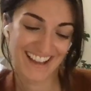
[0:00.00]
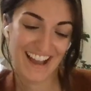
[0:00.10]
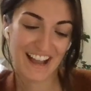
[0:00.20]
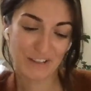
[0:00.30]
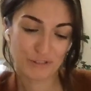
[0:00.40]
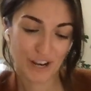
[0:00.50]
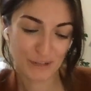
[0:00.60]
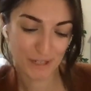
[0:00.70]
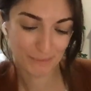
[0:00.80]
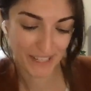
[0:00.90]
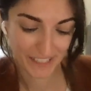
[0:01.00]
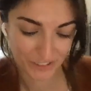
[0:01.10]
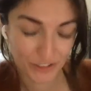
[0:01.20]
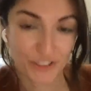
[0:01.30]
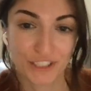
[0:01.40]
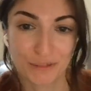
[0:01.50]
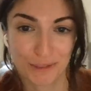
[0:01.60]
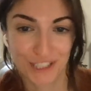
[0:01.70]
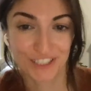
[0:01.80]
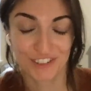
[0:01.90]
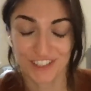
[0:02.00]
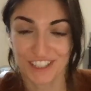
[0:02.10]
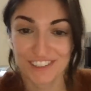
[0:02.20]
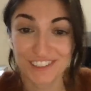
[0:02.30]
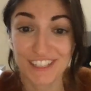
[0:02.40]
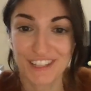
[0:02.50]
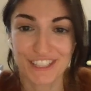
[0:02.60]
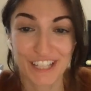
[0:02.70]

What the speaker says: I'll try to make my answer a little more concise than the